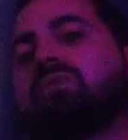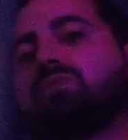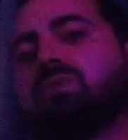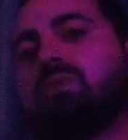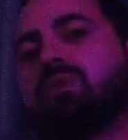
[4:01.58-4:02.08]
as
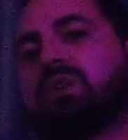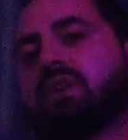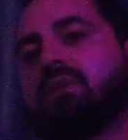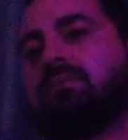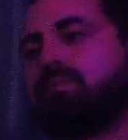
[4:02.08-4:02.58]
well,
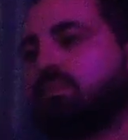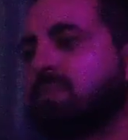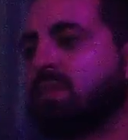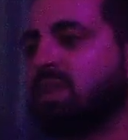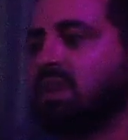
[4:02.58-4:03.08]
okay?
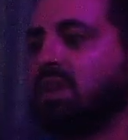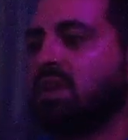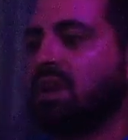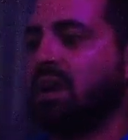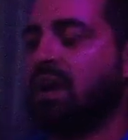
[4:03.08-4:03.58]

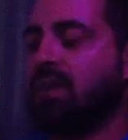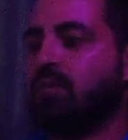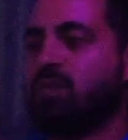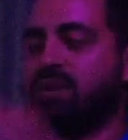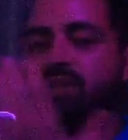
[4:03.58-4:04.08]

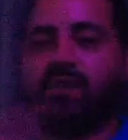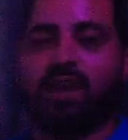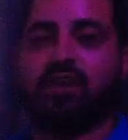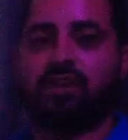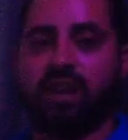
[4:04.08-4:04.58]
Once you've had
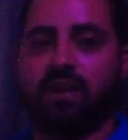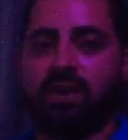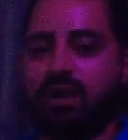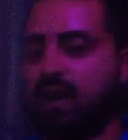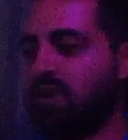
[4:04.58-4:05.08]
a
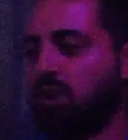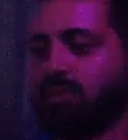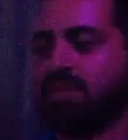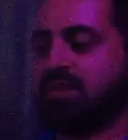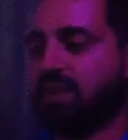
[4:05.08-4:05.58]
shower and you hop
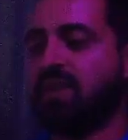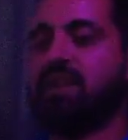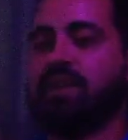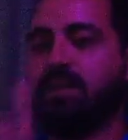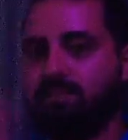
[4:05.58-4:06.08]
inside,
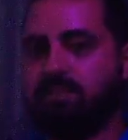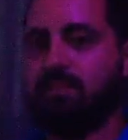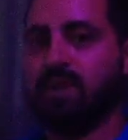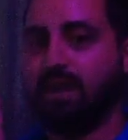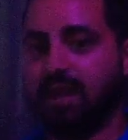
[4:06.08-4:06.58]

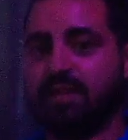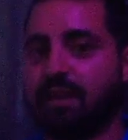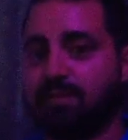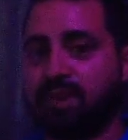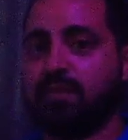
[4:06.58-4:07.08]
hit
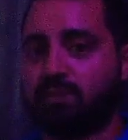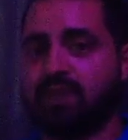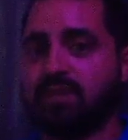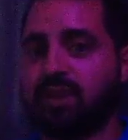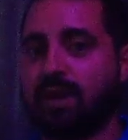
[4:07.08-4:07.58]
that button
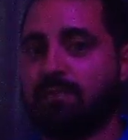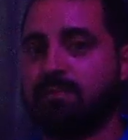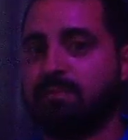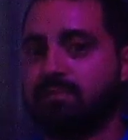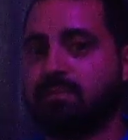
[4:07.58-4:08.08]
one time,
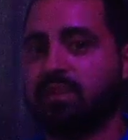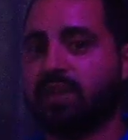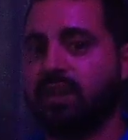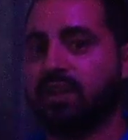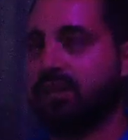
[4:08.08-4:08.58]

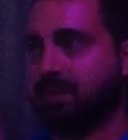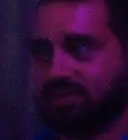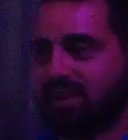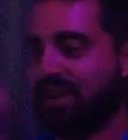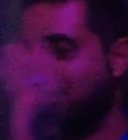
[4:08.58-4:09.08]
okay? I'll
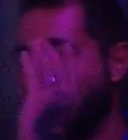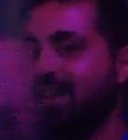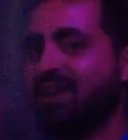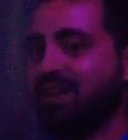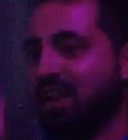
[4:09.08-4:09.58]
say it
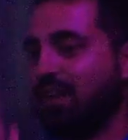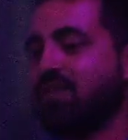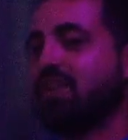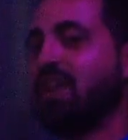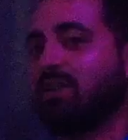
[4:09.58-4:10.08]
again. Have a
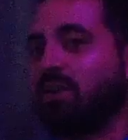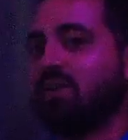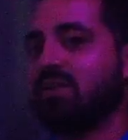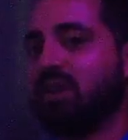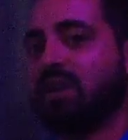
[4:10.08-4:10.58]
shower, go
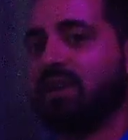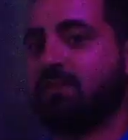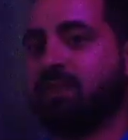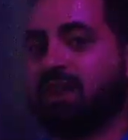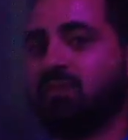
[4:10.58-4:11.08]
inside, hit the
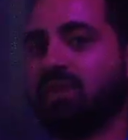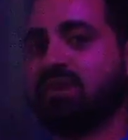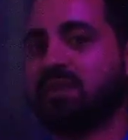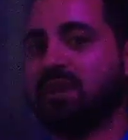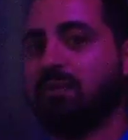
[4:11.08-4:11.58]
button one
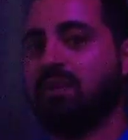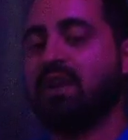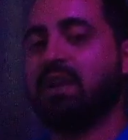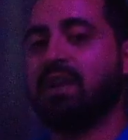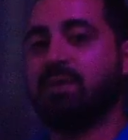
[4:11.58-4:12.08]
time.
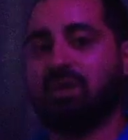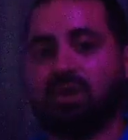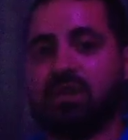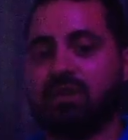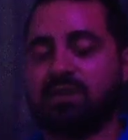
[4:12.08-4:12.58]
We know
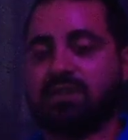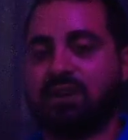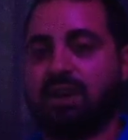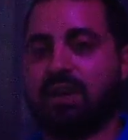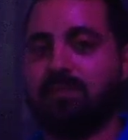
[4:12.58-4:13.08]
that you're
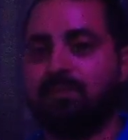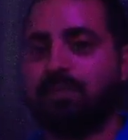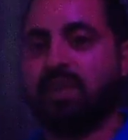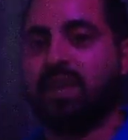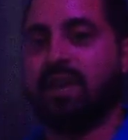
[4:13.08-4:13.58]
inside,
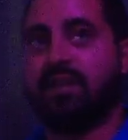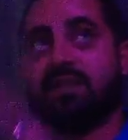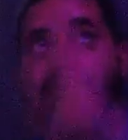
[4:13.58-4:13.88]
and there's